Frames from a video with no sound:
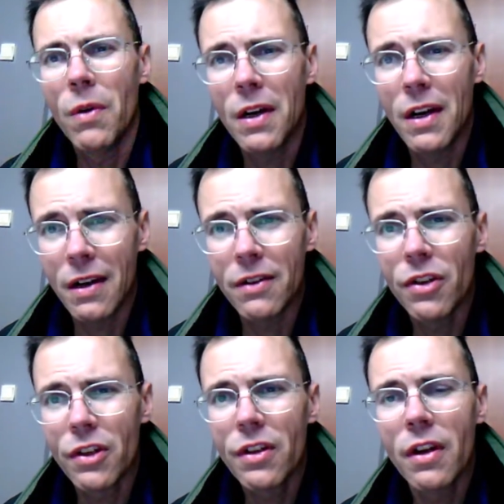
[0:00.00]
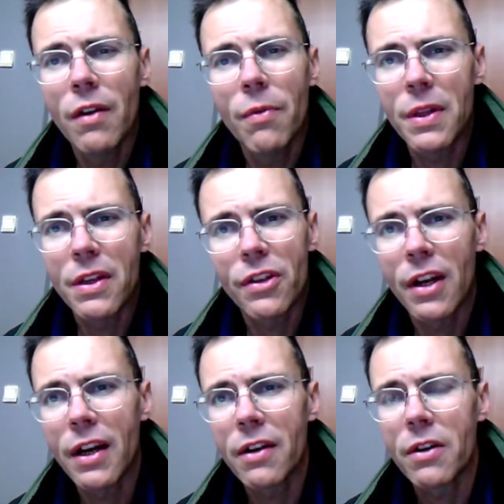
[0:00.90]
Well, just enough with this
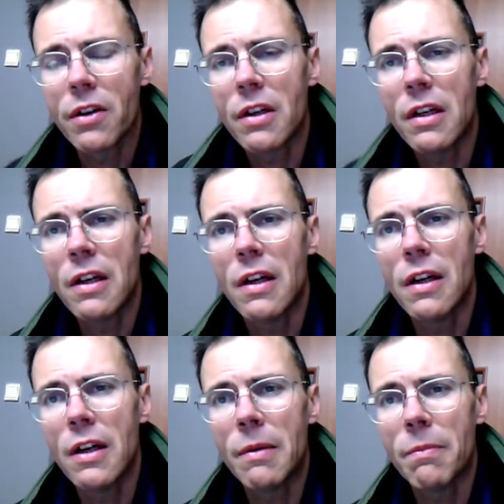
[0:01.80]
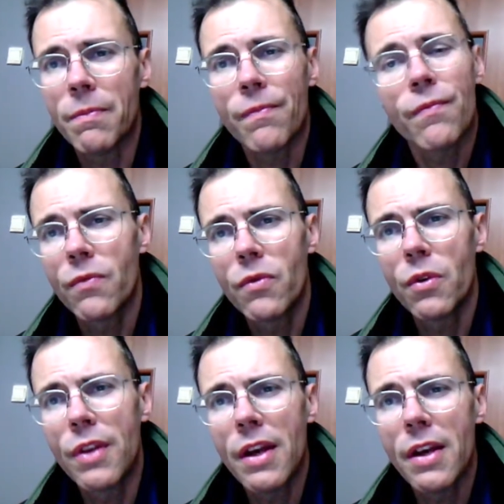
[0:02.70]
anger. Um,
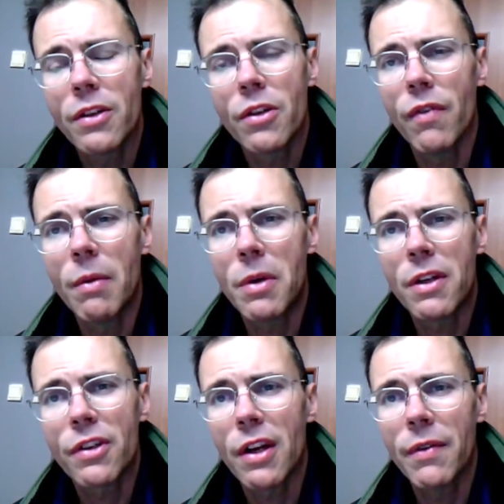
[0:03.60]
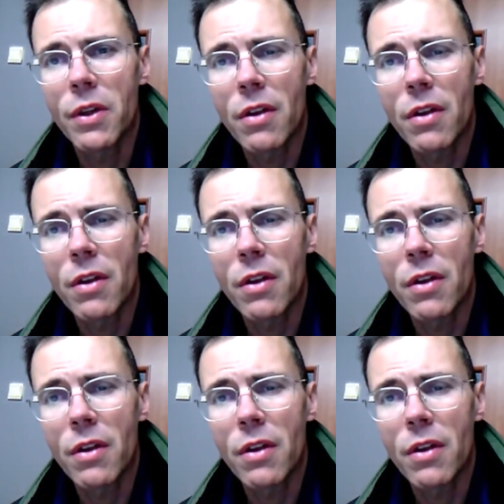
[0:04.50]
today is November the 7th,